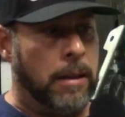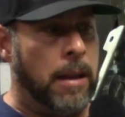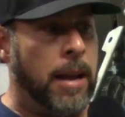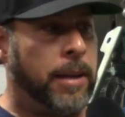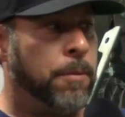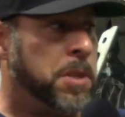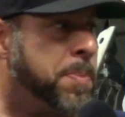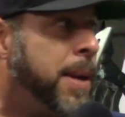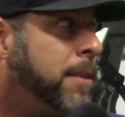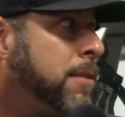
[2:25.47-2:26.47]
I can
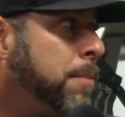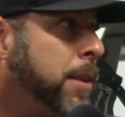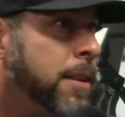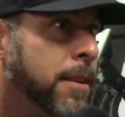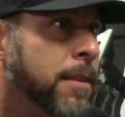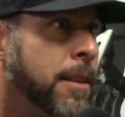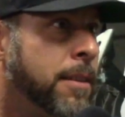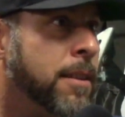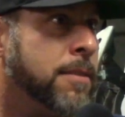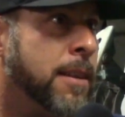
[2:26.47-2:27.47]
respect somebody that
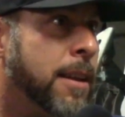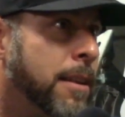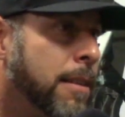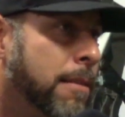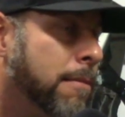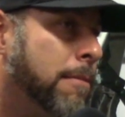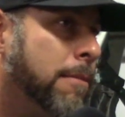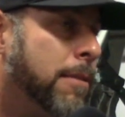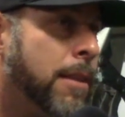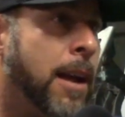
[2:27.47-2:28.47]
does that.
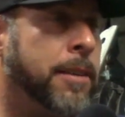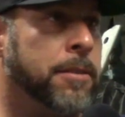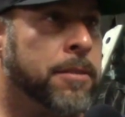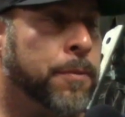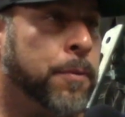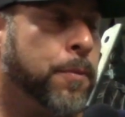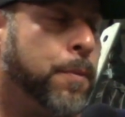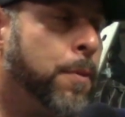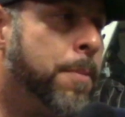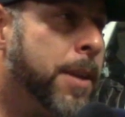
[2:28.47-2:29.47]

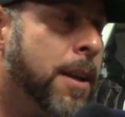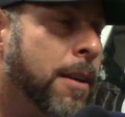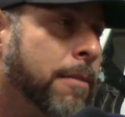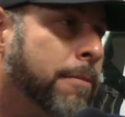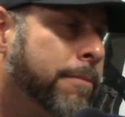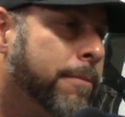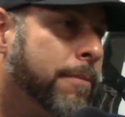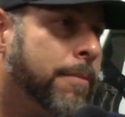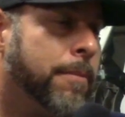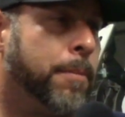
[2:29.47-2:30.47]
For me,
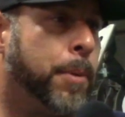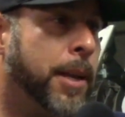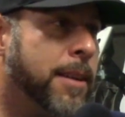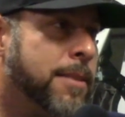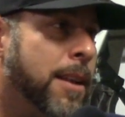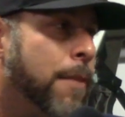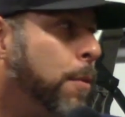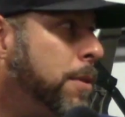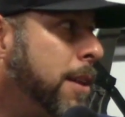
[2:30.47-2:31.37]
but like I said, I've always had.